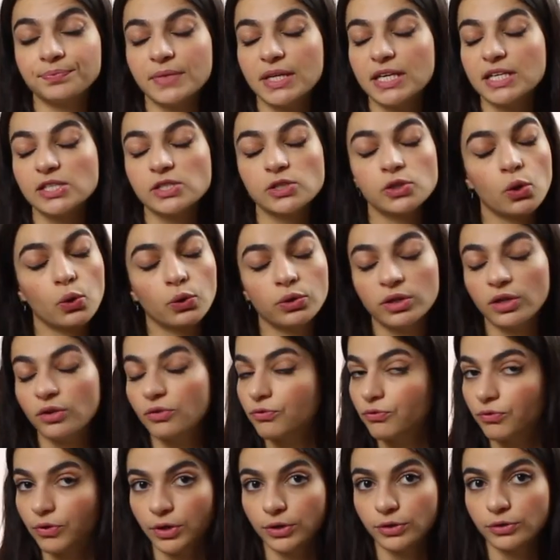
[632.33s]
is no
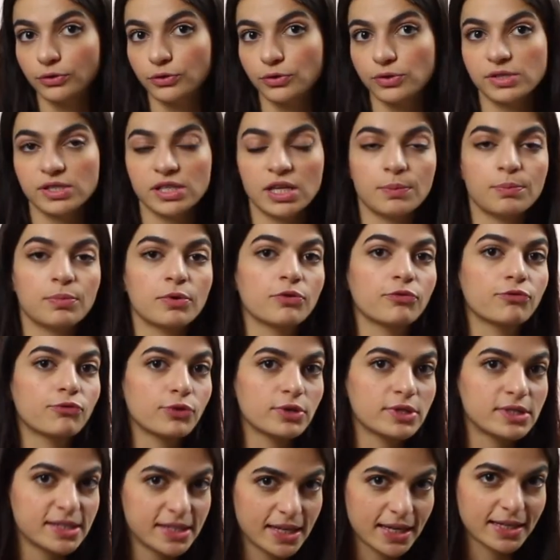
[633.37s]
different to sleeping
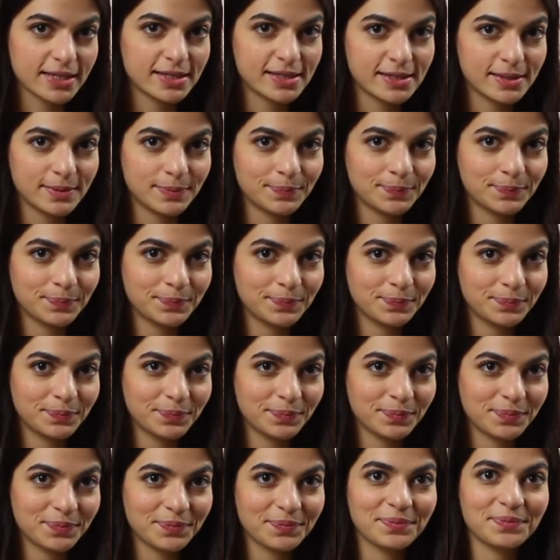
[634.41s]
for 6.
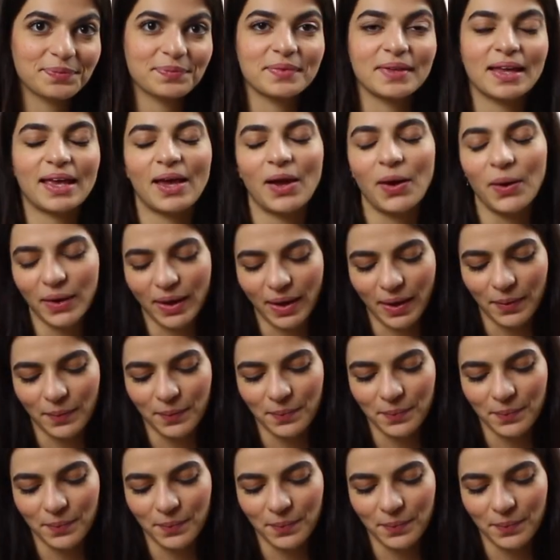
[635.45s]
Okay,